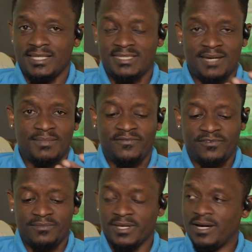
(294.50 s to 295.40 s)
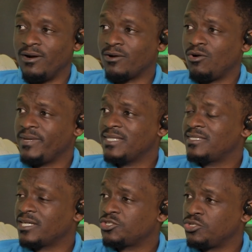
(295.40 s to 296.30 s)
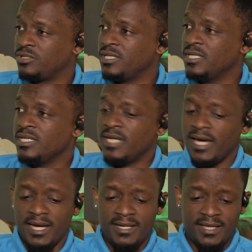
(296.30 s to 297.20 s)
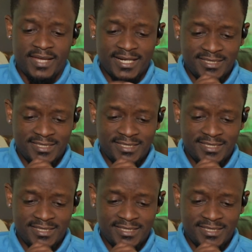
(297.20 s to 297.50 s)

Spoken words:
and some are from our comment section. And that